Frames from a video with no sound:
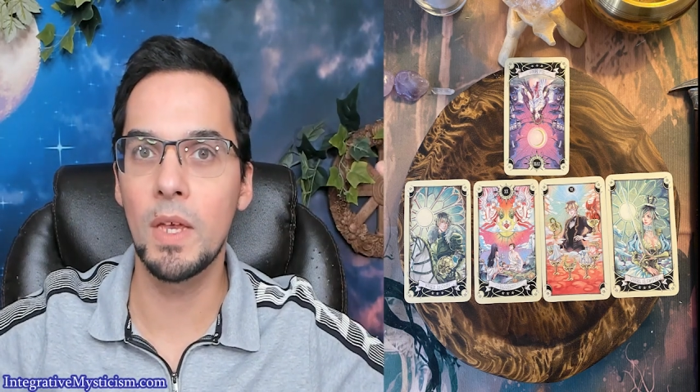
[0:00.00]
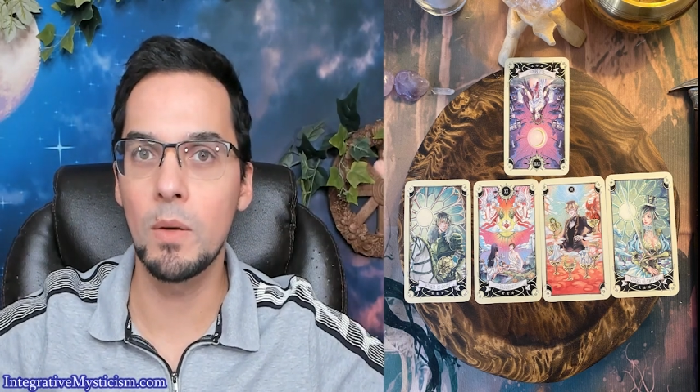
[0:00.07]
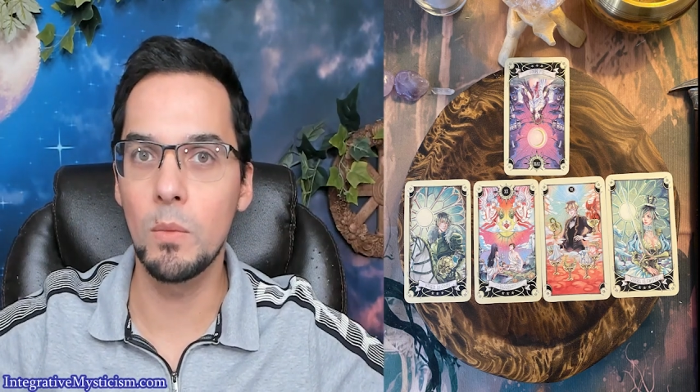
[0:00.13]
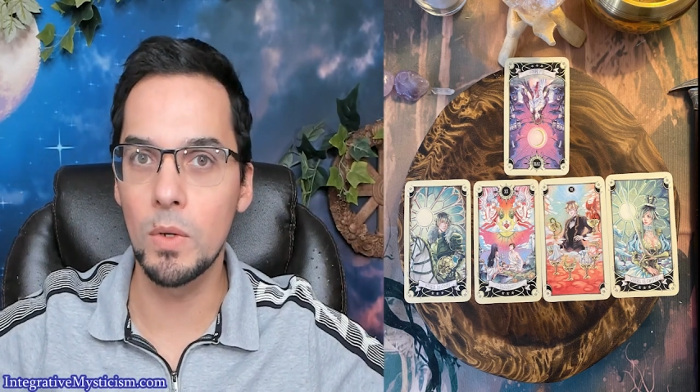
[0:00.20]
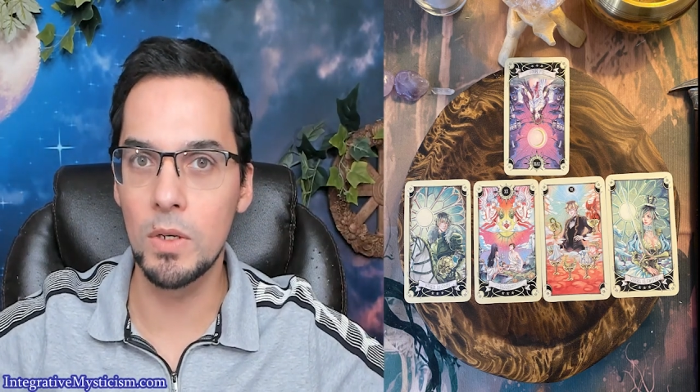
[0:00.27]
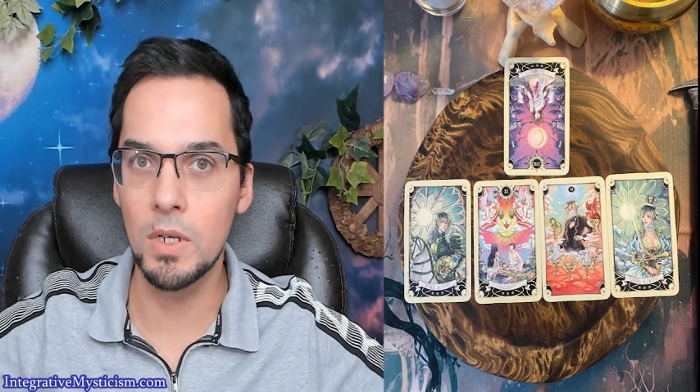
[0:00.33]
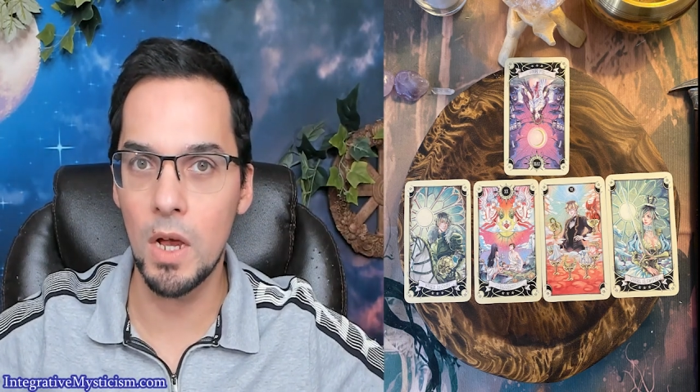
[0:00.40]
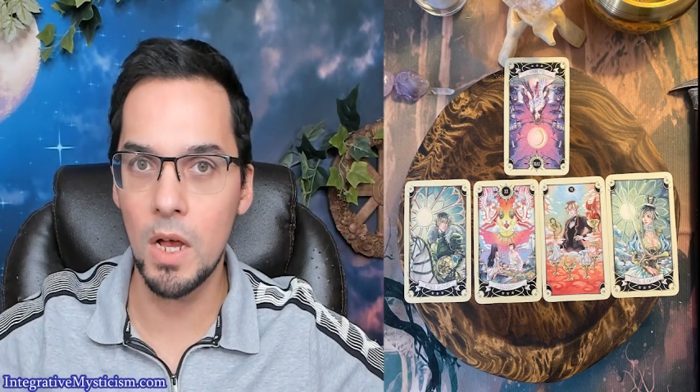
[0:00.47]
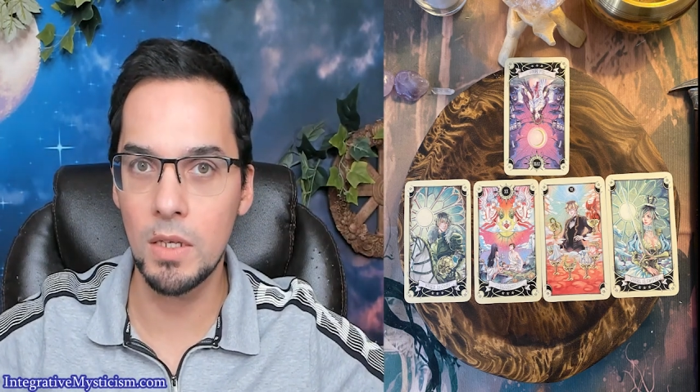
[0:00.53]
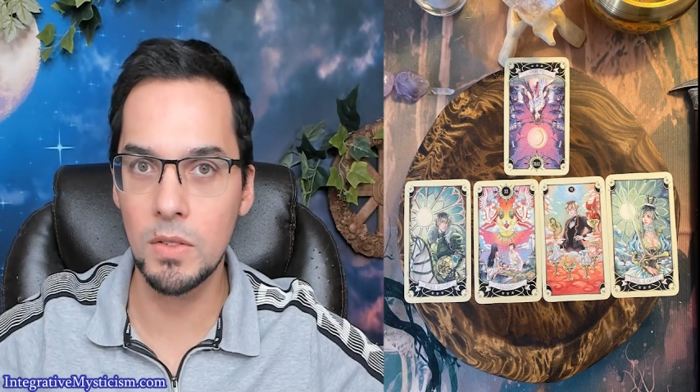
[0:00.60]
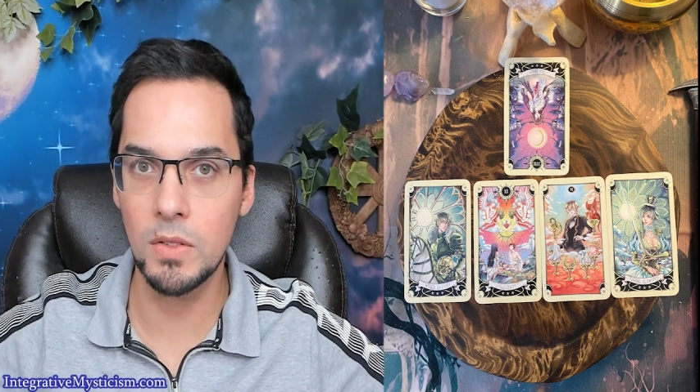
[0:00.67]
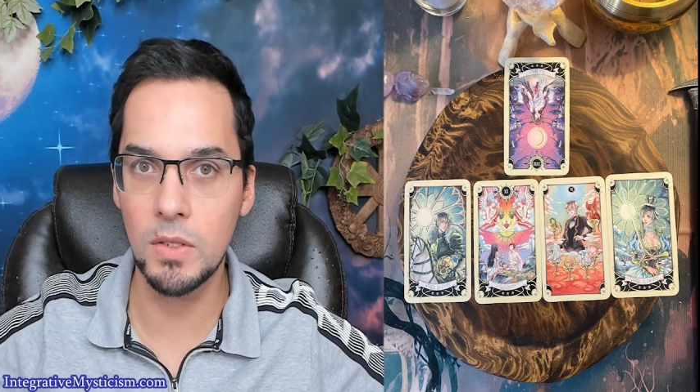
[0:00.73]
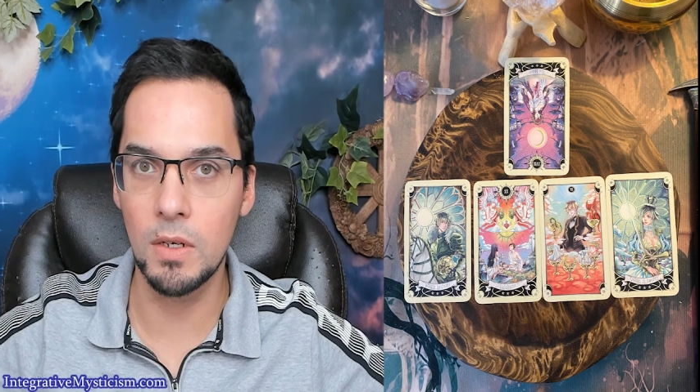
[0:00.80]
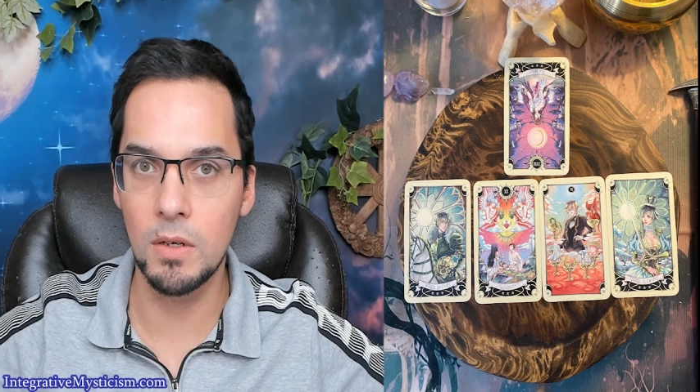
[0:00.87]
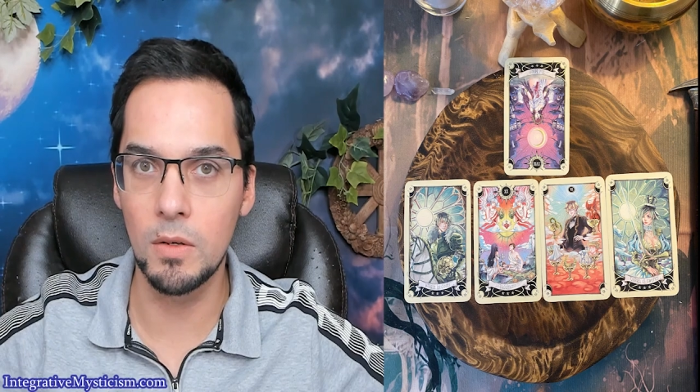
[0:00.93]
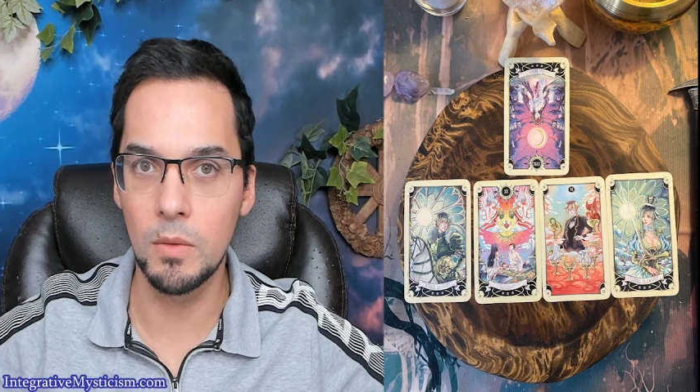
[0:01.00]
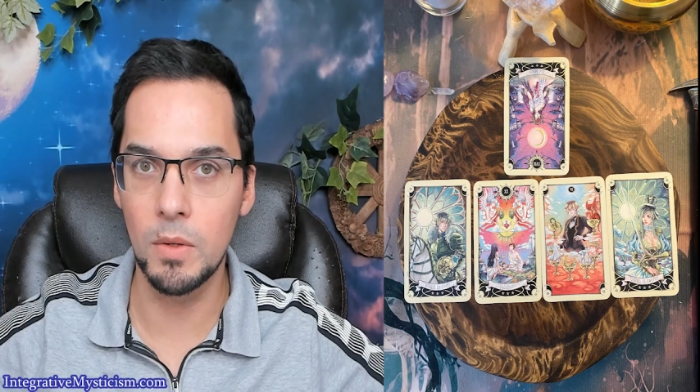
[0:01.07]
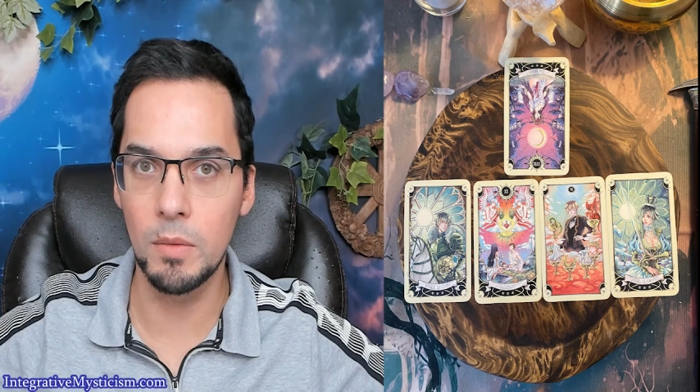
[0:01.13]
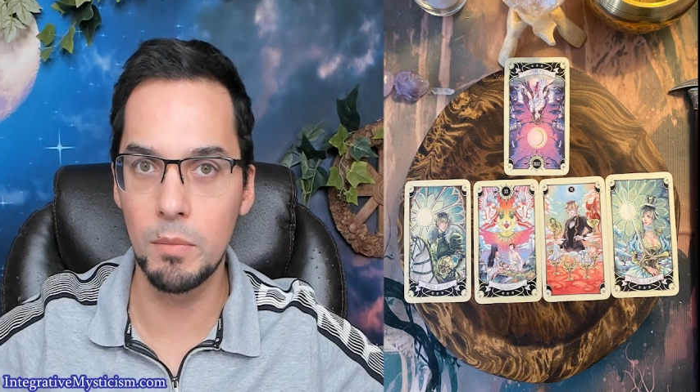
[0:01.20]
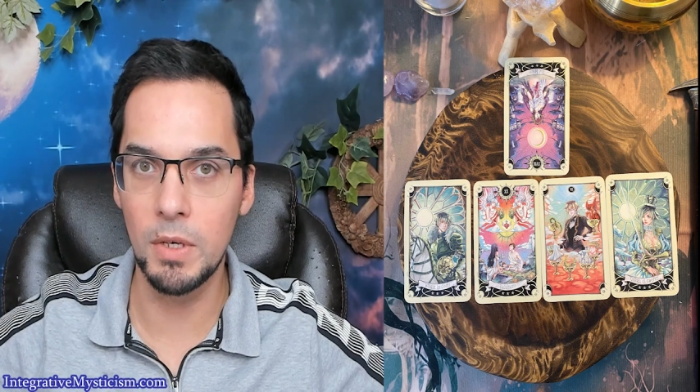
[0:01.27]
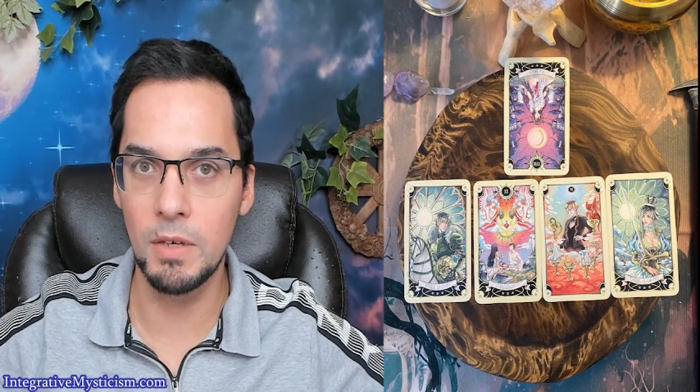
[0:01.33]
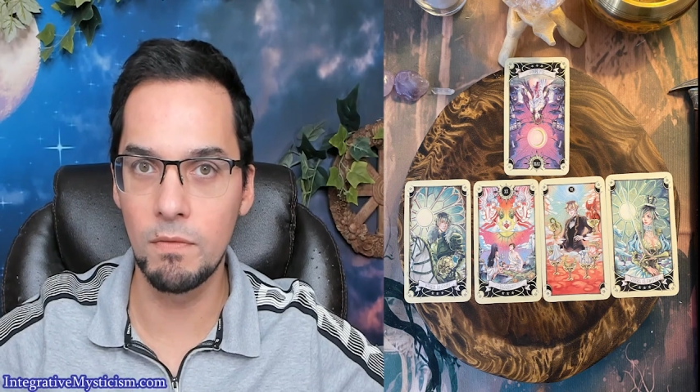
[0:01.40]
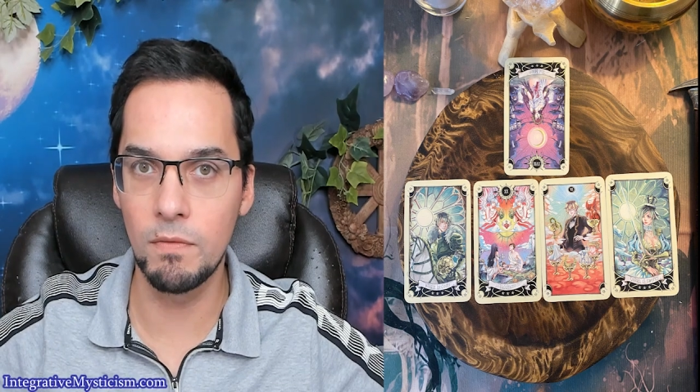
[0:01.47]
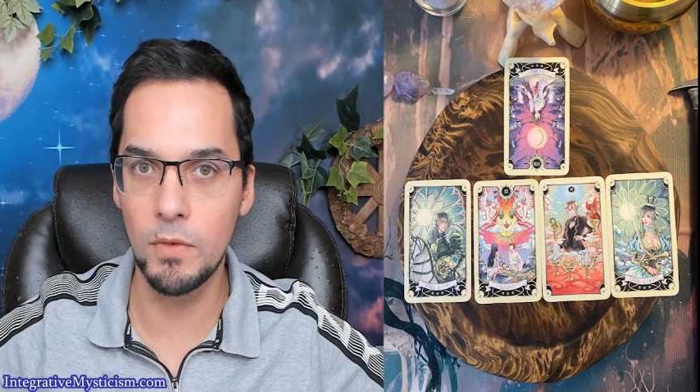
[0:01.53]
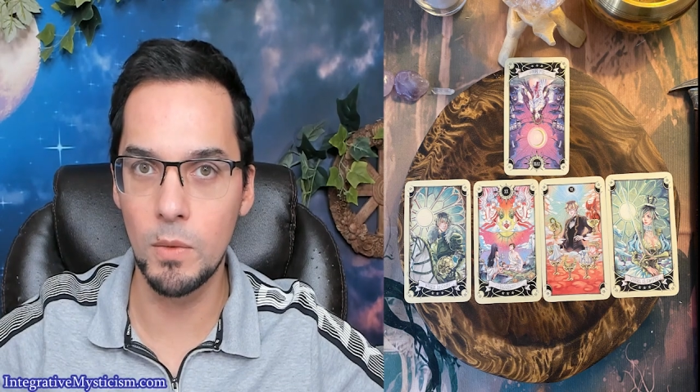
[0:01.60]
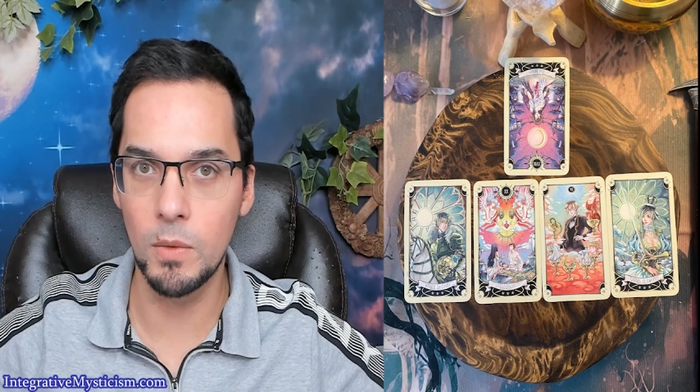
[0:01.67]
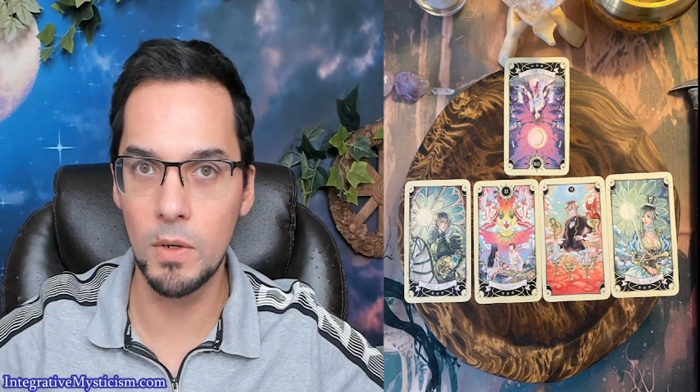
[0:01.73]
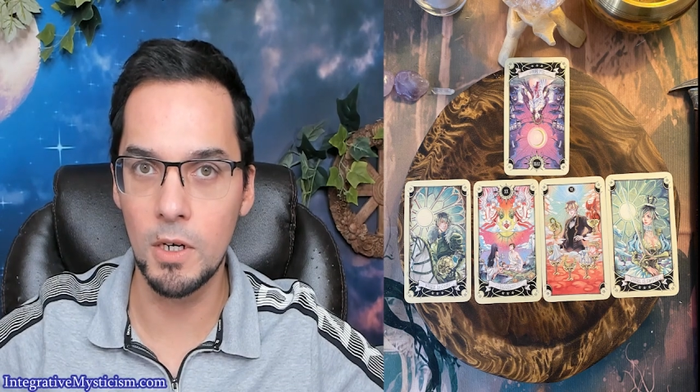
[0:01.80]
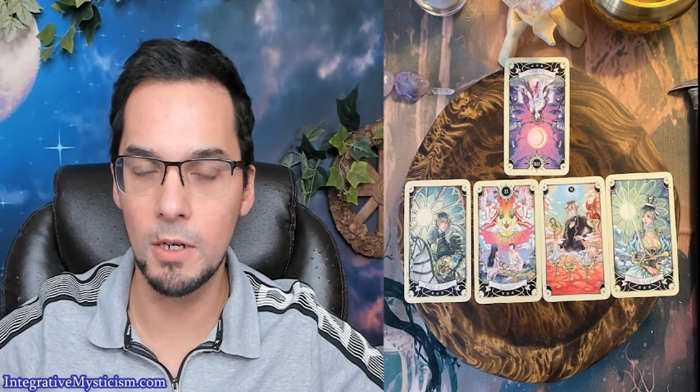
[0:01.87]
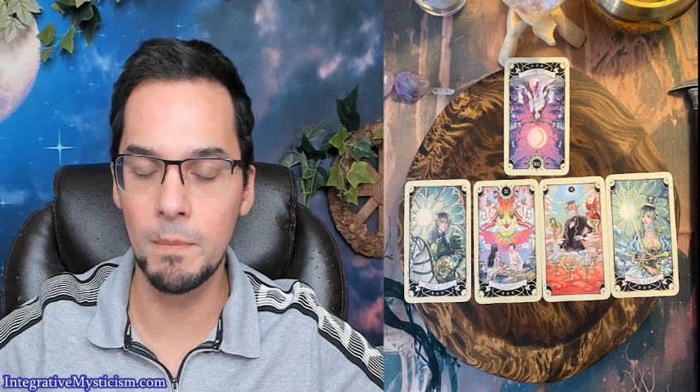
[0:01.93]
were not so
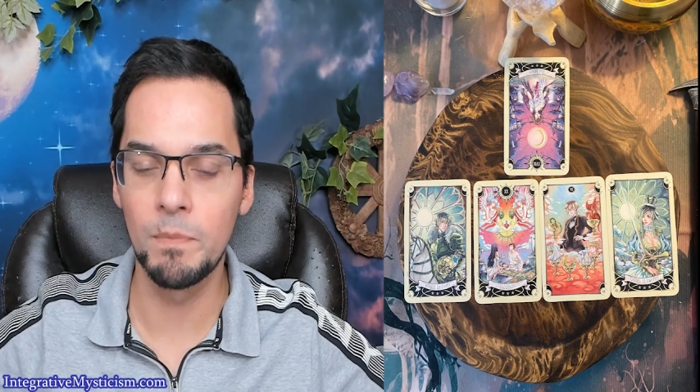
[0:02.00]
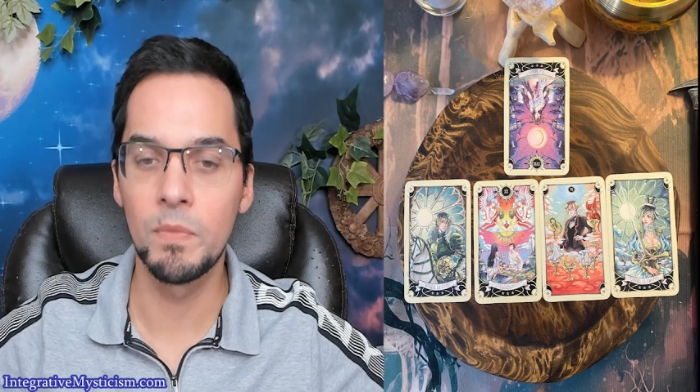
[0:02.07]
before.